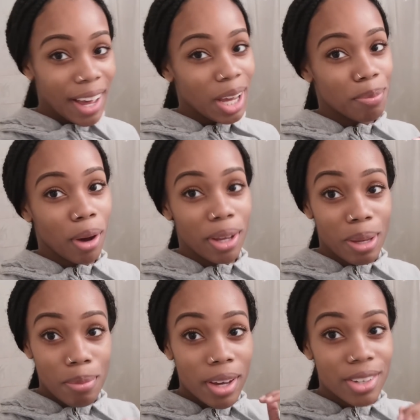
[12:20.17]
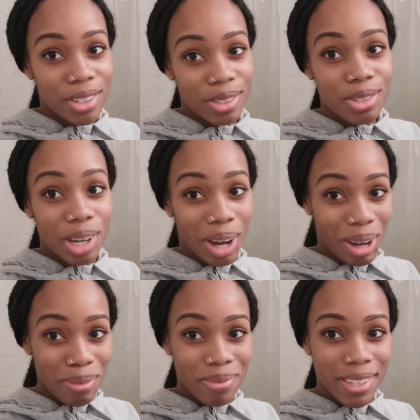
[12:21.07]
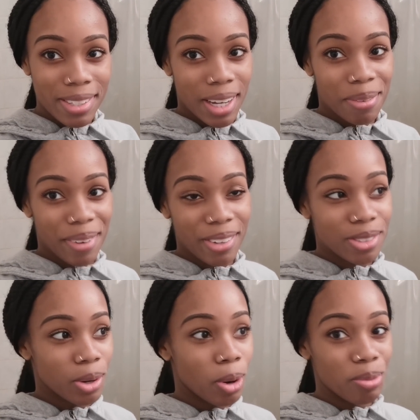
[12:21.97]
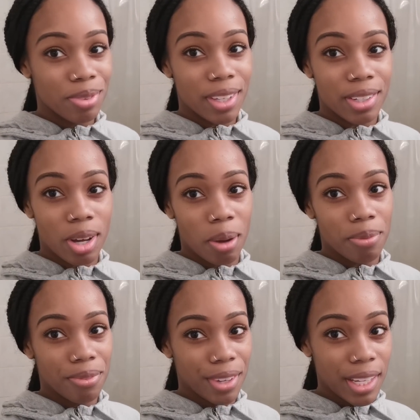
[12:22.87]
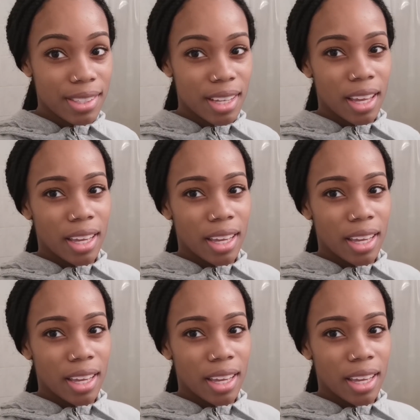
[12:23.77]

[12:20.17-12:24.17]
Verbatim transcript: I bought him a new top this time around, so hopefully the top fits.